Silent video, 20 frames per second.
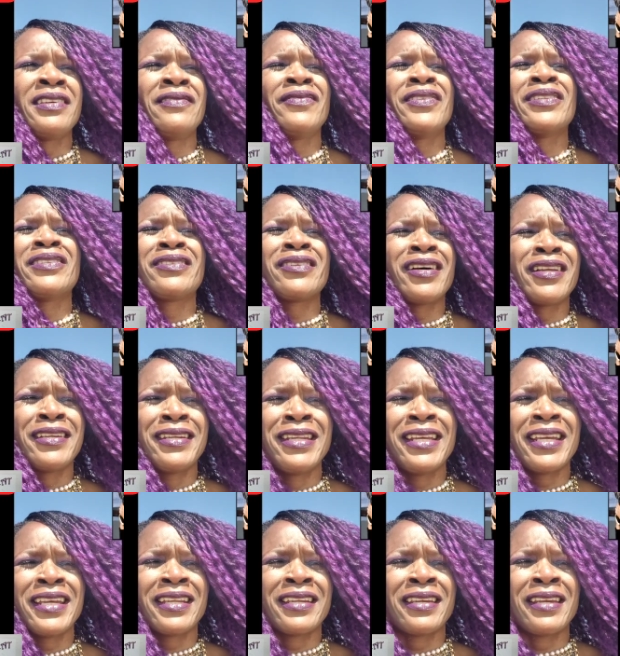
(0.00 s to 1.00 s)
Even it's on
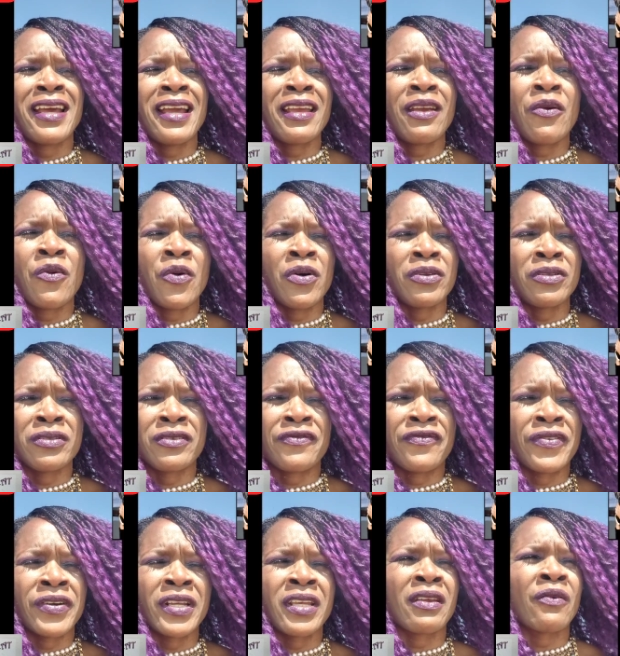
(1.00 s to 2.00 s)
Nick at Nyquil's
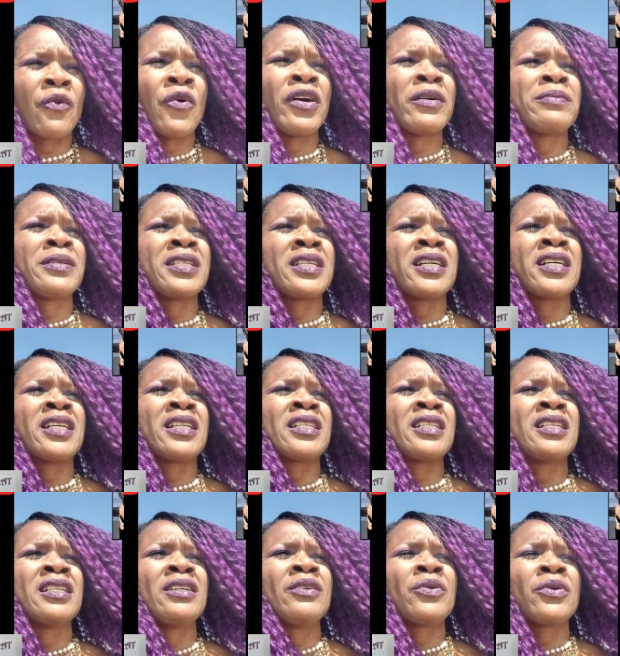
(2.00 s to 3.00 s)
freaking website
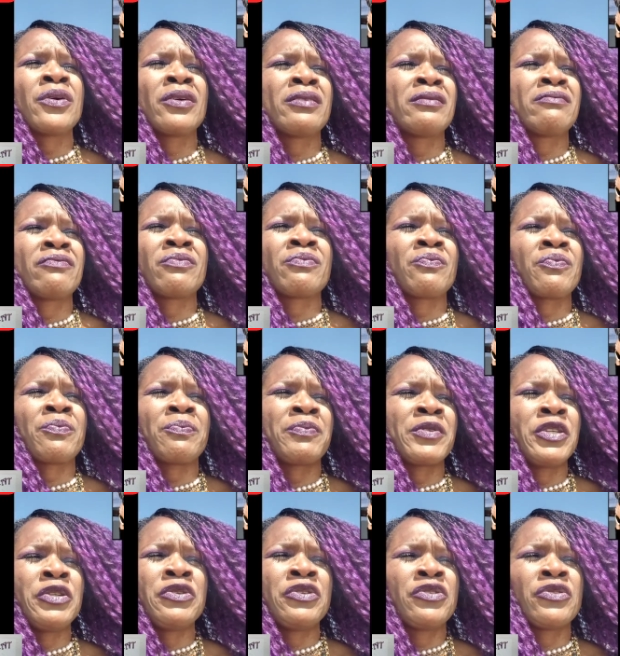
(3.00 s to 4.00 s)
or
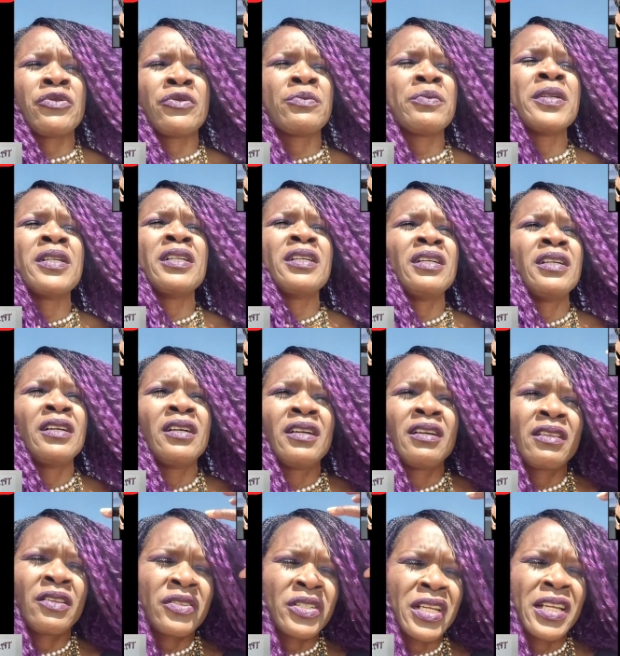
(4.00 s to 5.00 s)
YouTube.
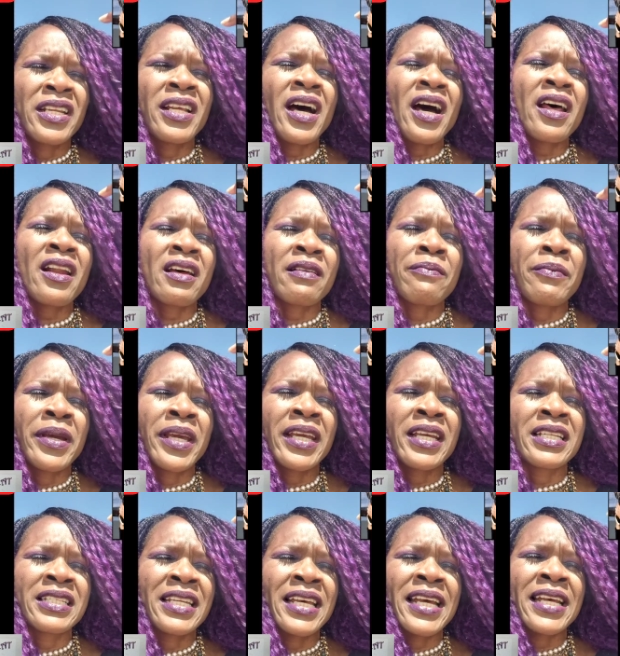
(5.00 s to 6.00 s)
There's a knot on
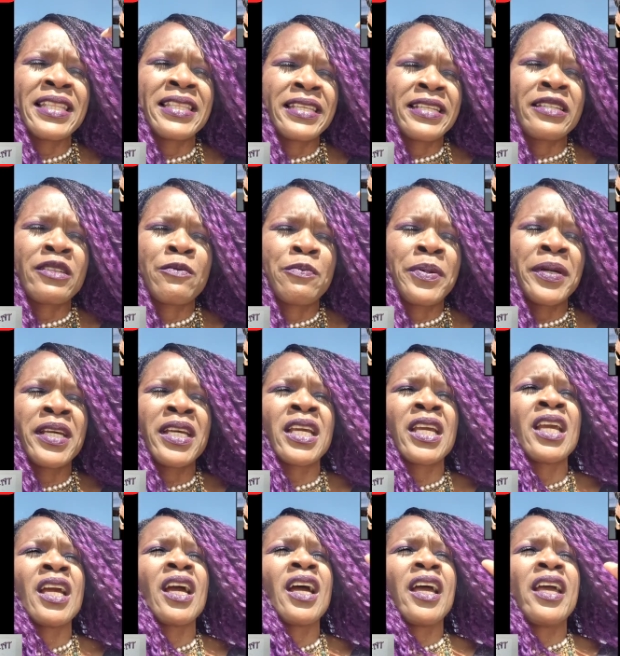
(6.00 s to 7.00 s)
Megan's head this
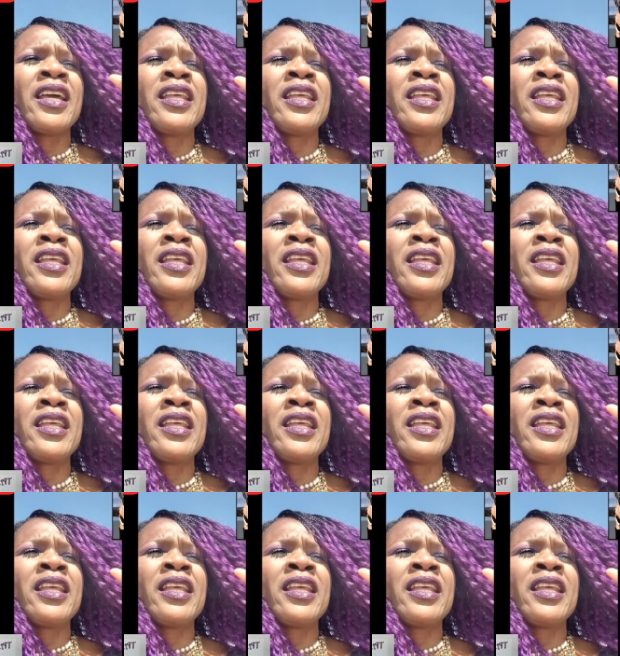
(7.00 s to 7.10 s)
big.